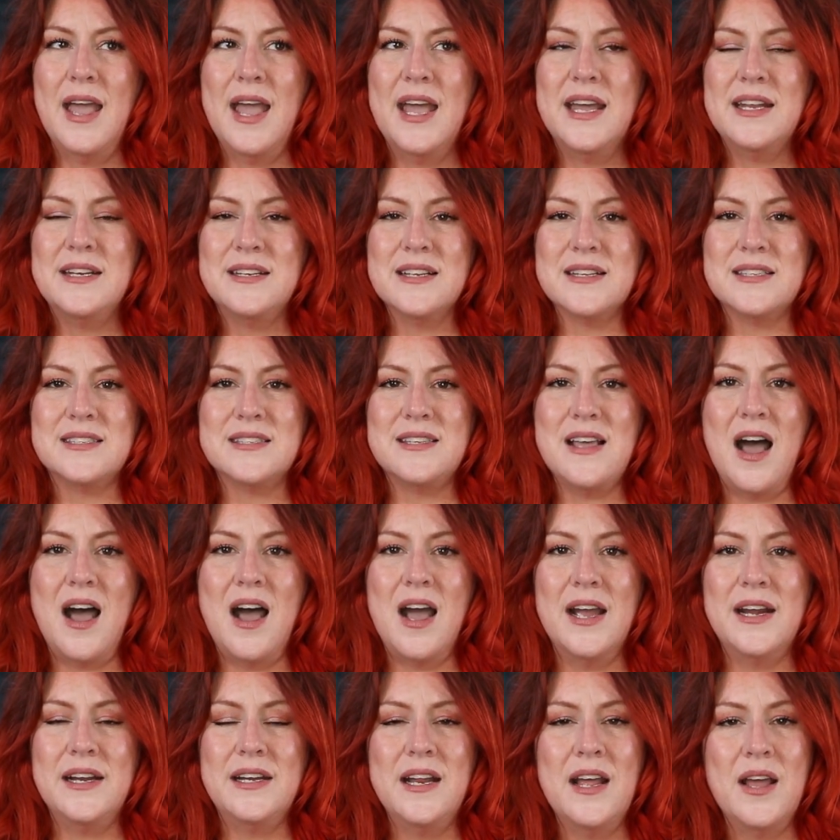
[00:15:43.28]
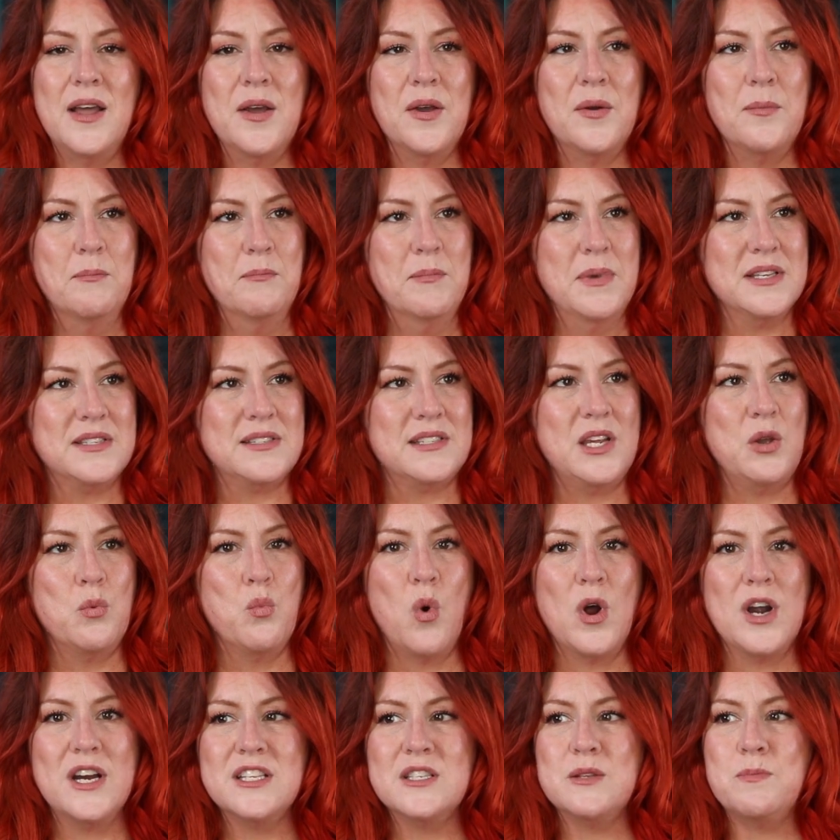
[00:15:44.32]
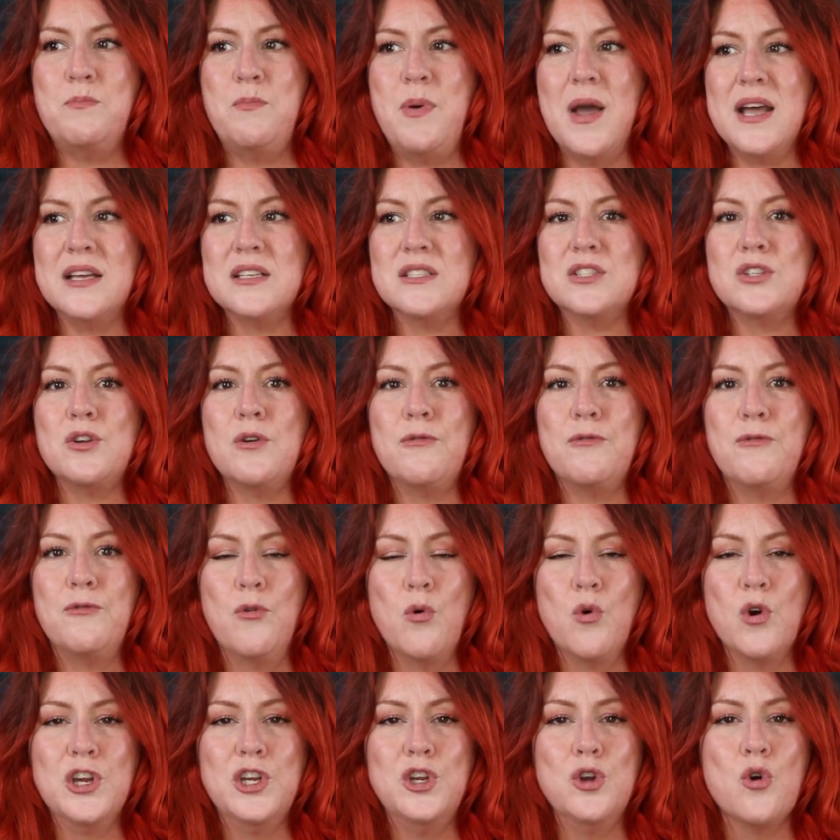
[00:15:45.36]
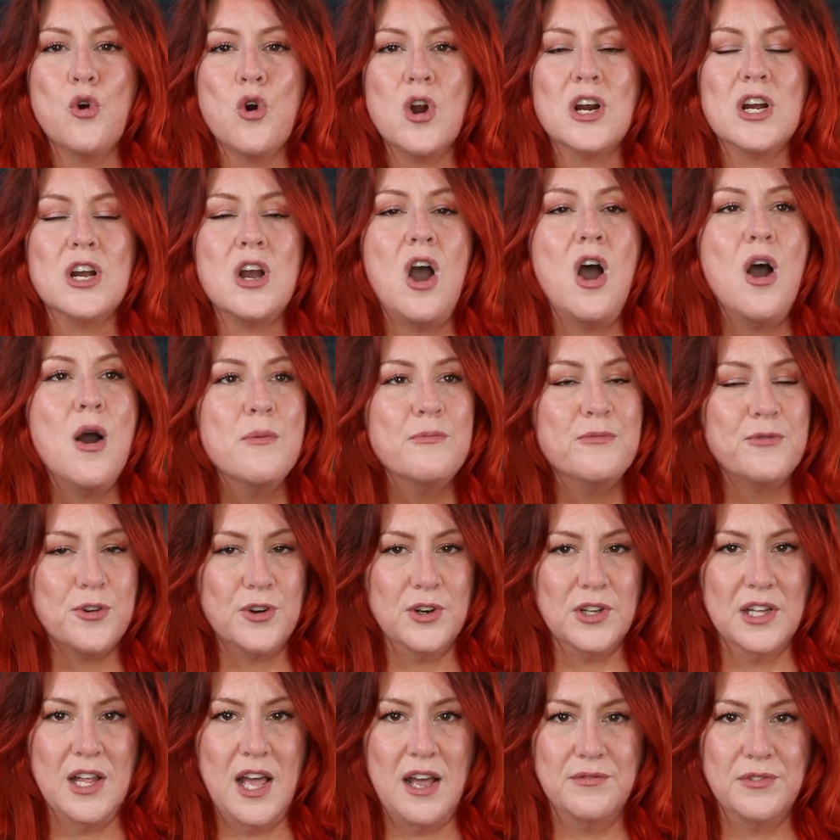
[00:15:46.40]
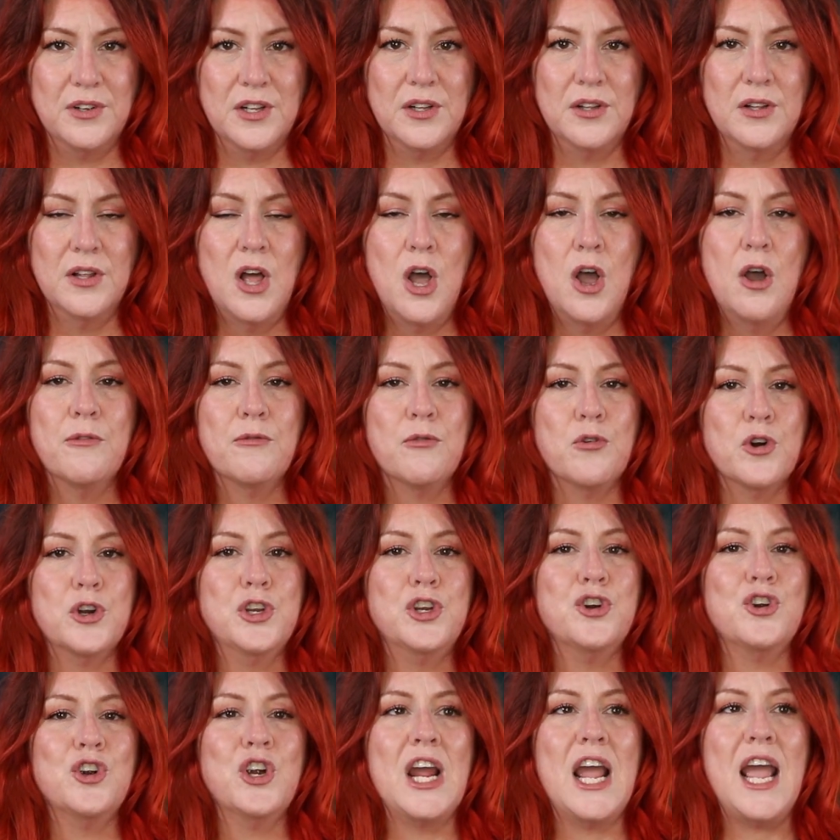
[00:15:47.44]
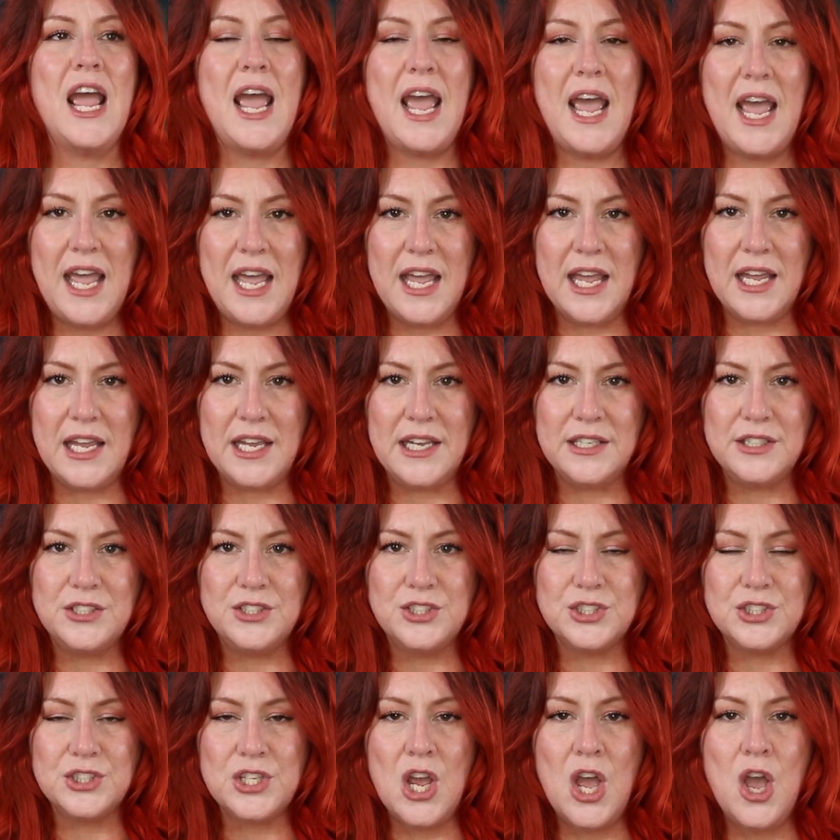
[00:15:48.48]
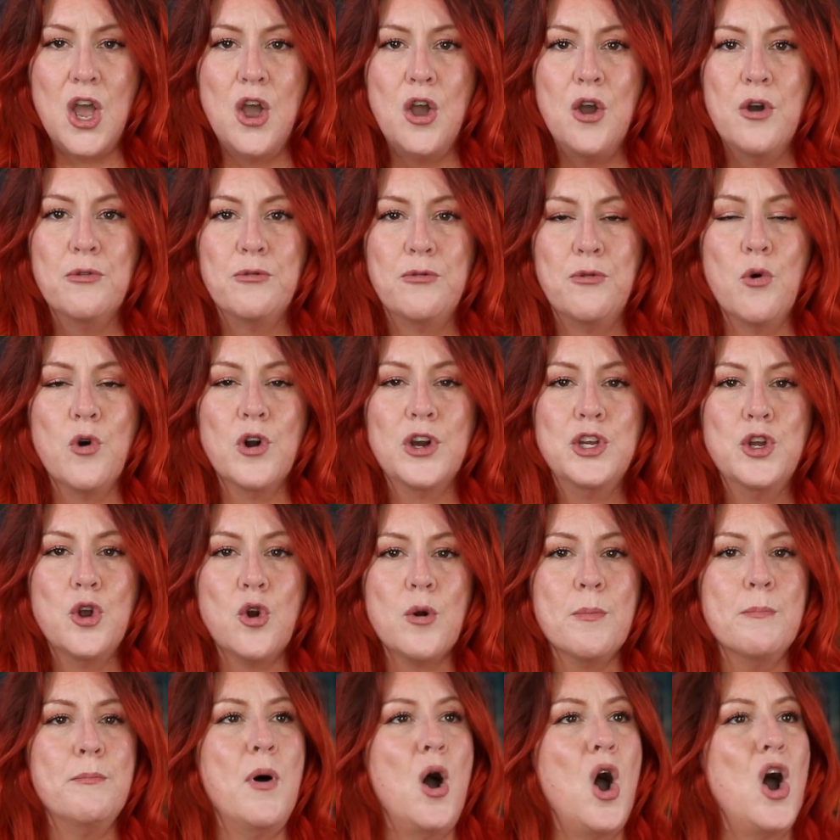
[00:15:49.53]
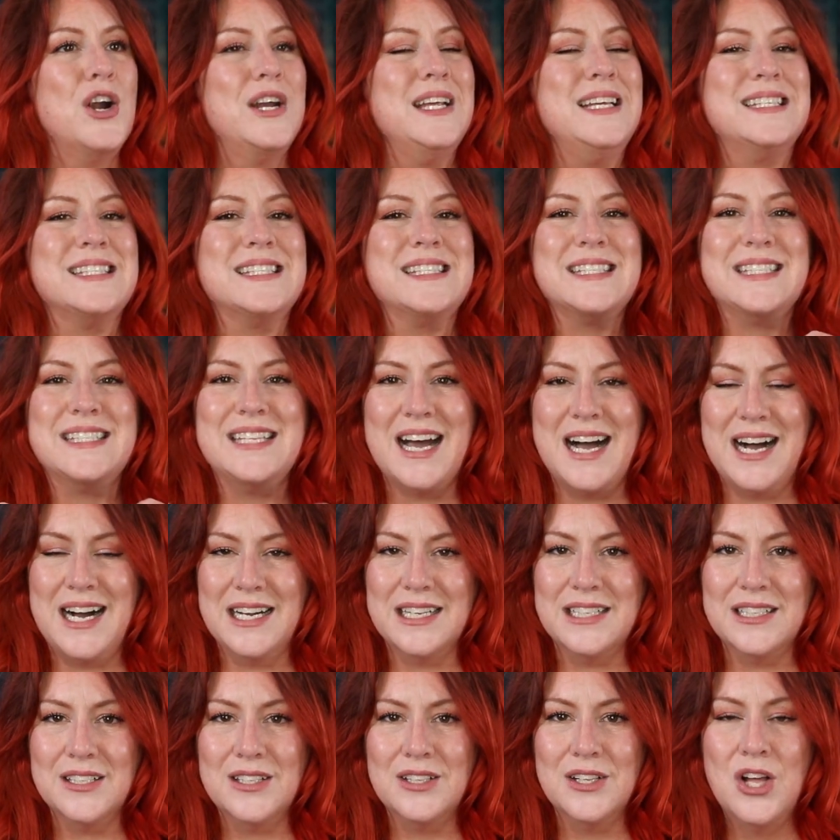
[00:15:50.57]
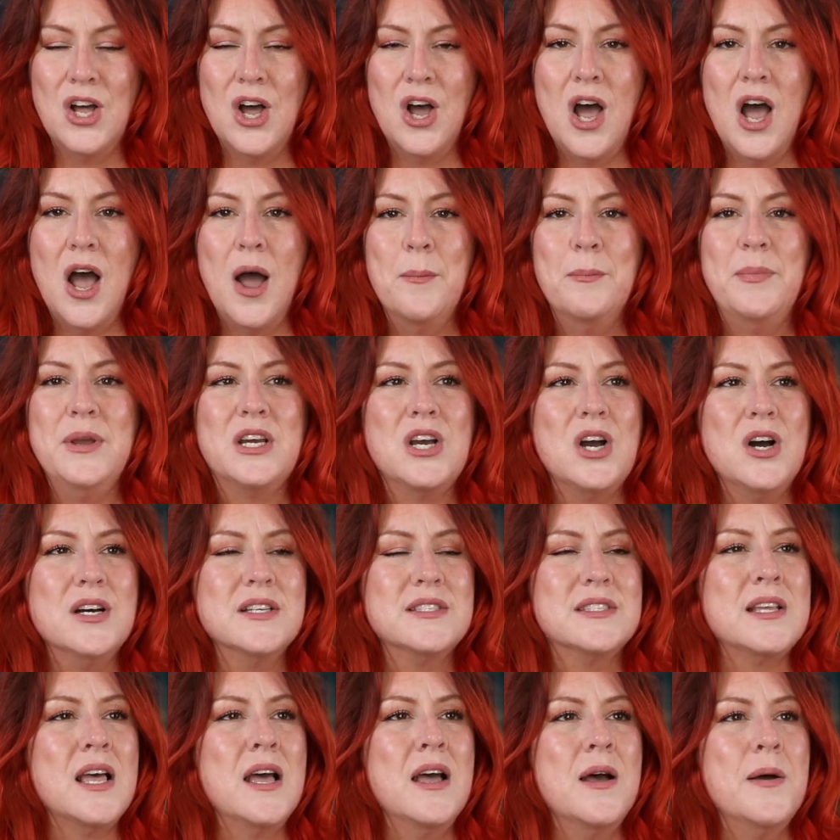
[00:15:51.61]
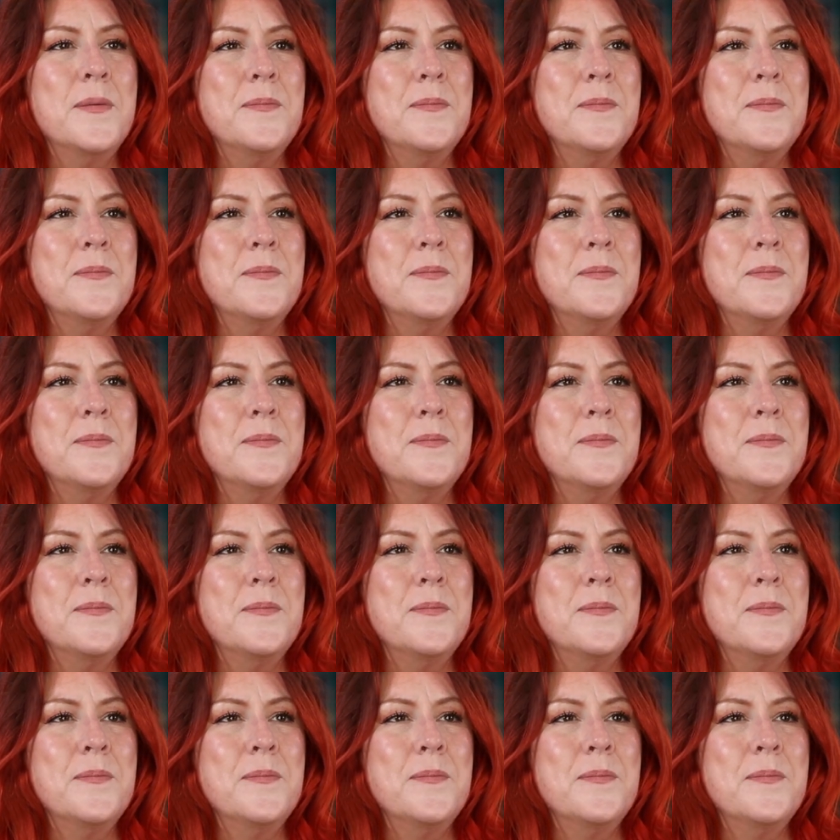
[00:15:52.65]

and decide, Misty, what is best for your comfort level, for your age, for your body style? Because